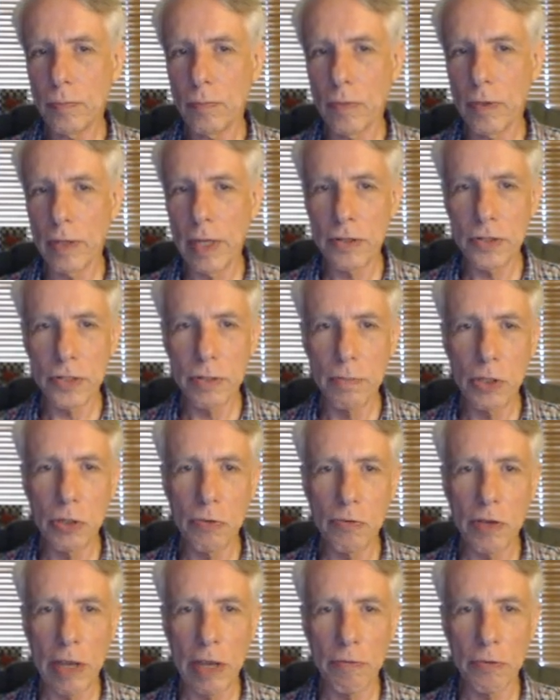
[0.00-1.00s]
And that's the
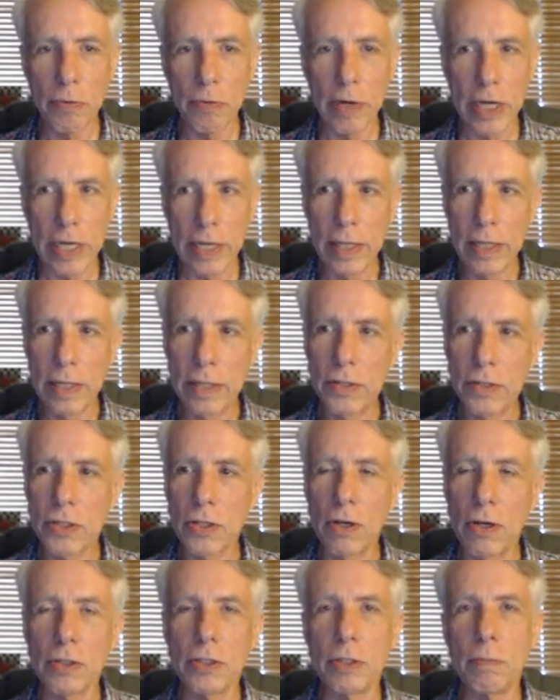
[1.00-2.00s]
move F3. This is
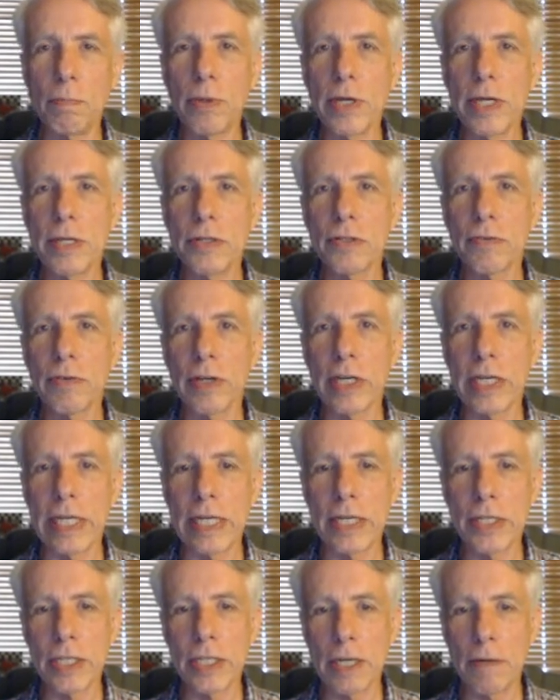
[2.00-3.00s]
called the Prins
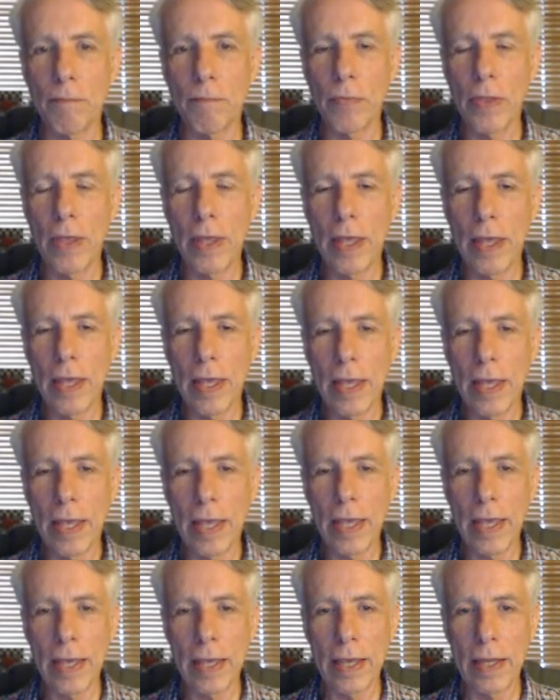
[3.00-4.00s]
variation.
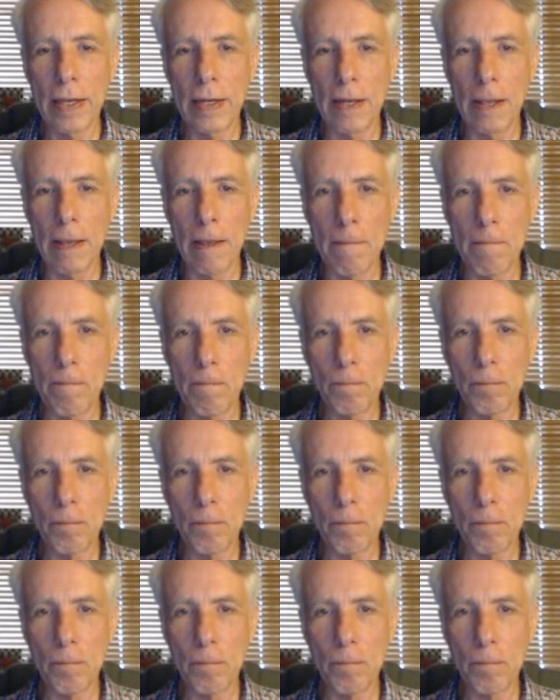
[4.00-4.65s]
And um,